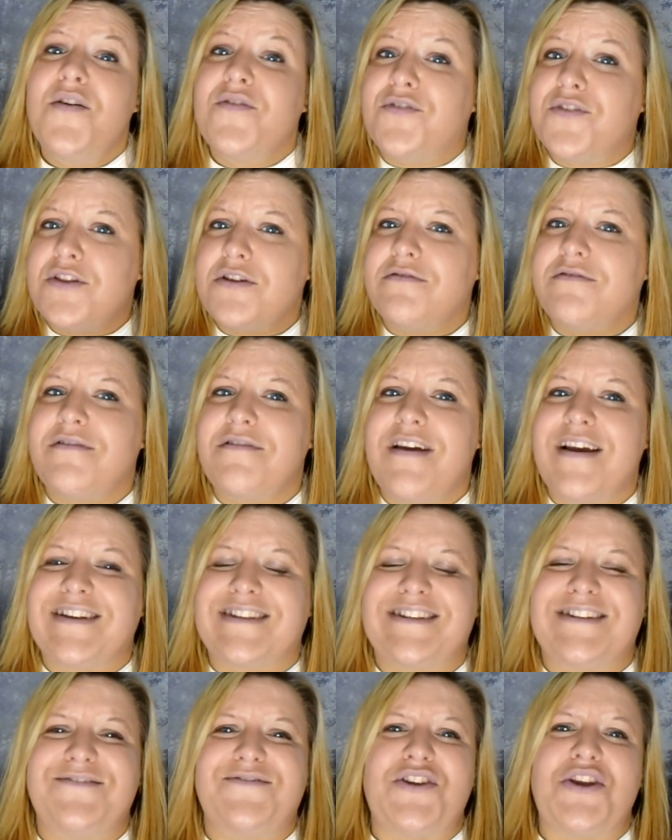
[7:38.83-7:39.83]
For the
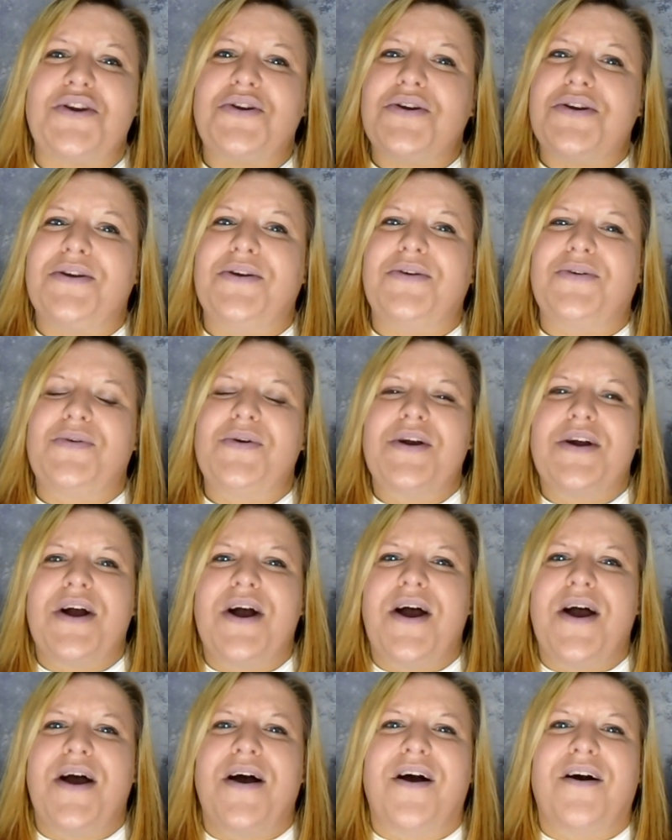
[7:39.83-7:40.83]
rest of you
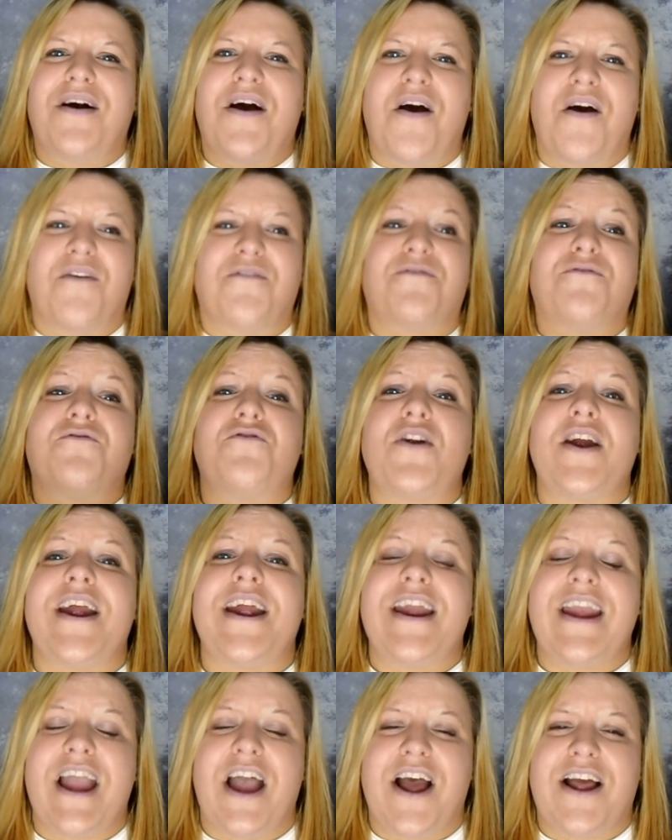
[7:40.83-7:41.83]
who uh, are
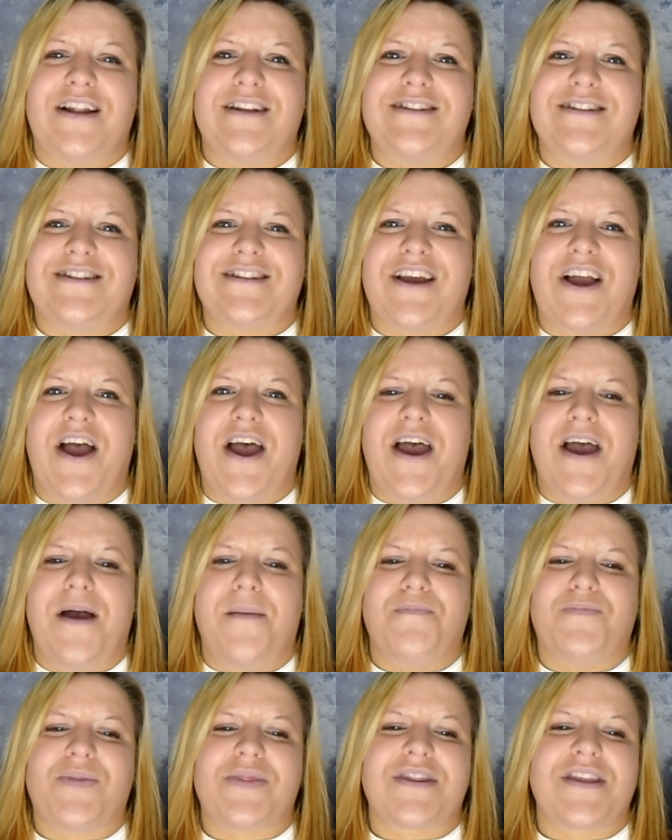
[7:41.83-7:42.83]
free and
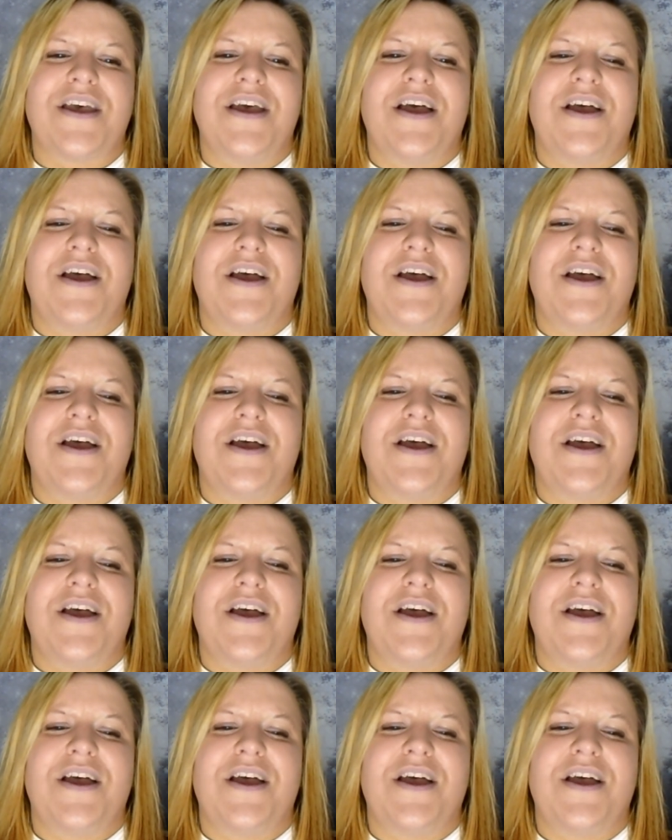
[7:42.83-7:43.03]
um,